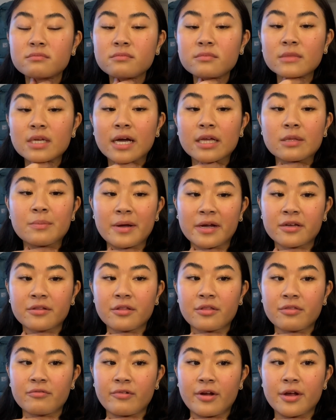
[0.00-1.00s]
at the back of
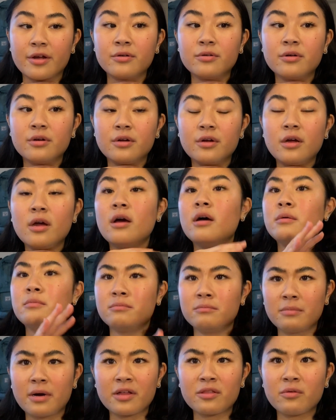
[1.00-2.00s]
the throat.
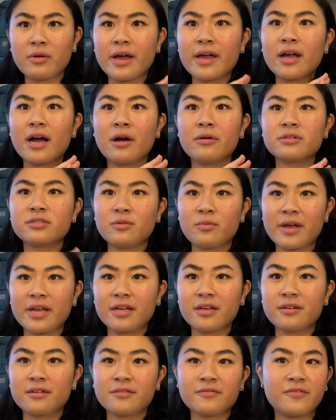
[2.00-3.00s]
And by the way, I was
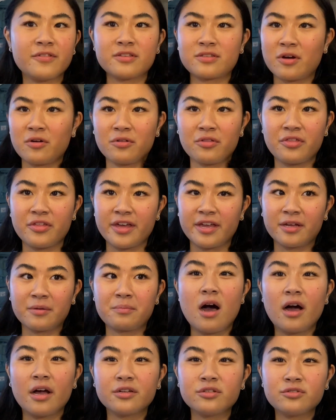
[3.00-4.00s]
awake for this whole thing.
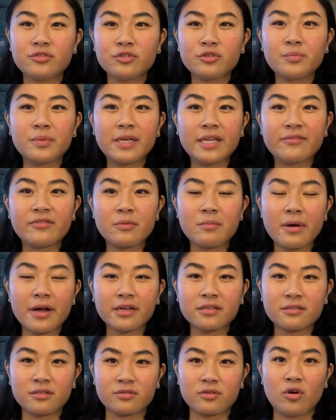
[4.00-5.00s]
I do believe that
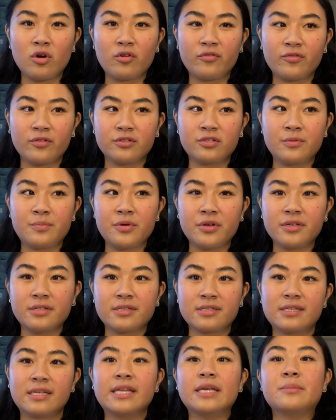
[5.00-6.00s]
Mike does offer to put you to
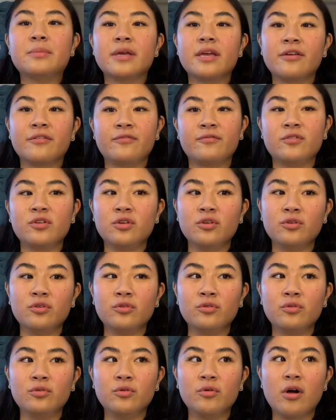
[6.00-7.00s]
sleep if
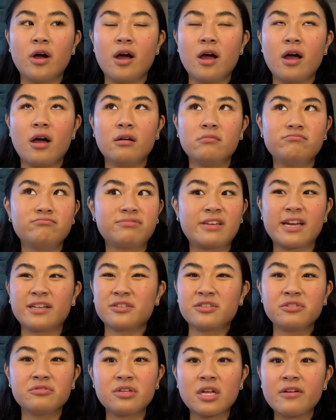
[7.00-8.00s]
you get
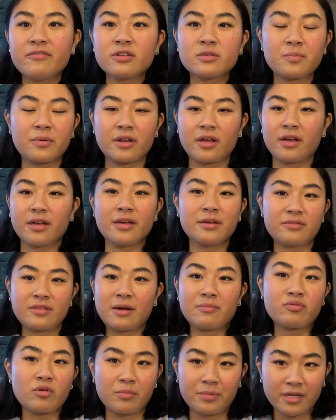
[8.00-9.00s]
too nervous, but
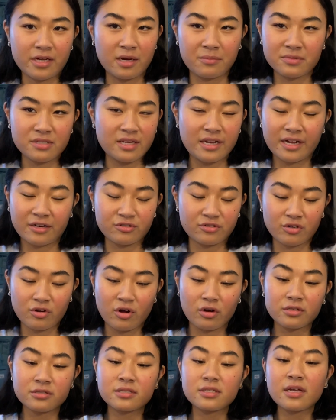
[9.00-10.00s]
that probably comes at an extra
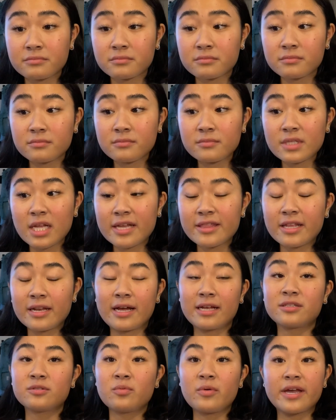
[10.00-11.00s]
cost. And then I
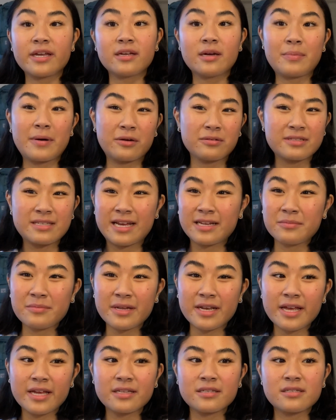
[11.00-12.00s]
had to wait about 10
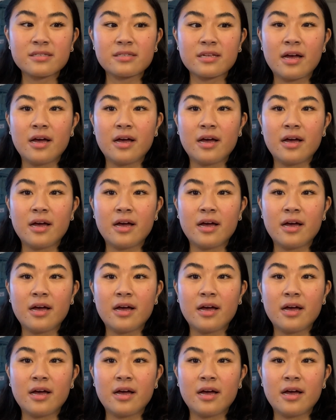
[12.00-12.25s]
minutes